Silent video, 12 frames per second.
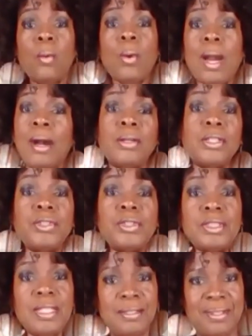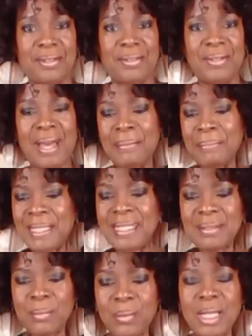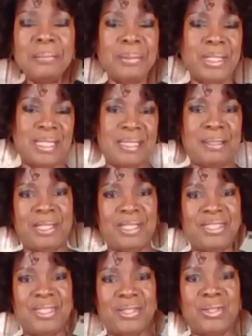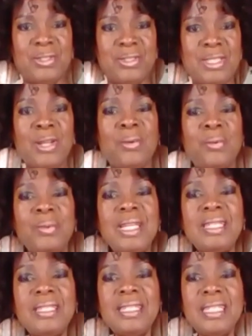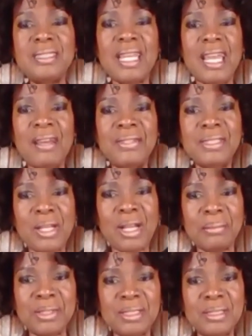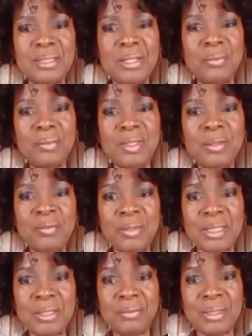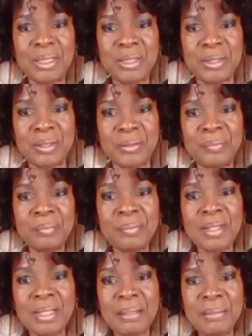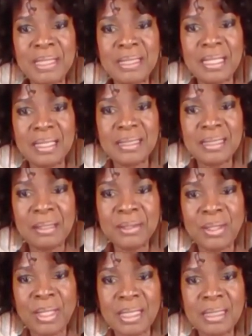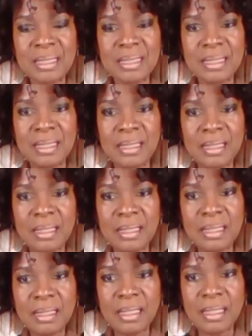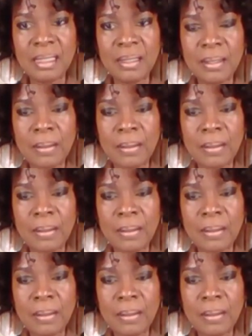How could you say no? I mean, what a blessing, my sisters. We need to have these options. We really, really do. Let me set this up so I can see any